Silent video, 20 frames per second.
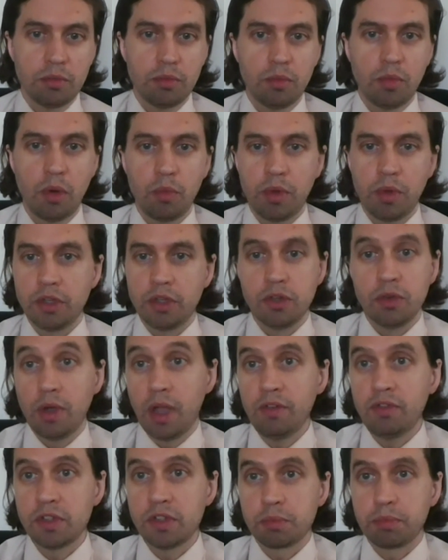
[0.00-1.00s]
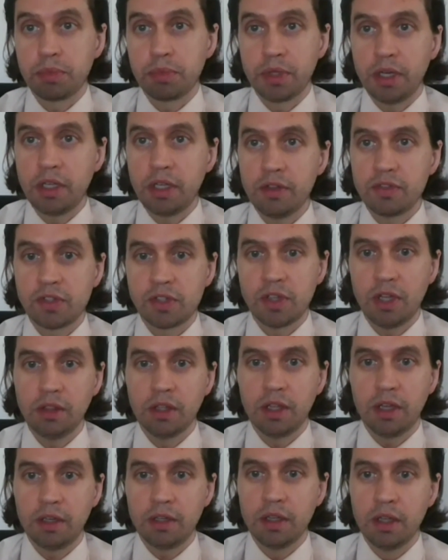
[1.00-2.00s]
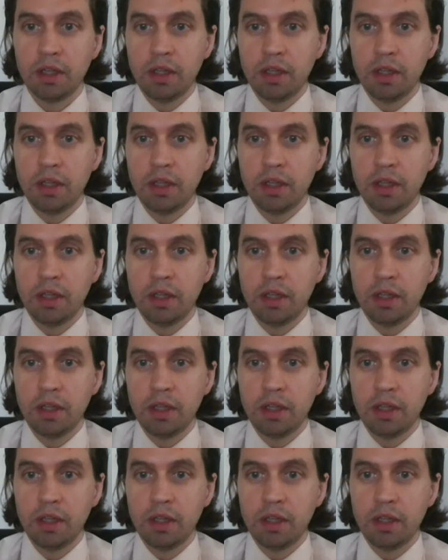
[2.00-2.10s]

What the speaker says: What we do have is plenty of sunlight.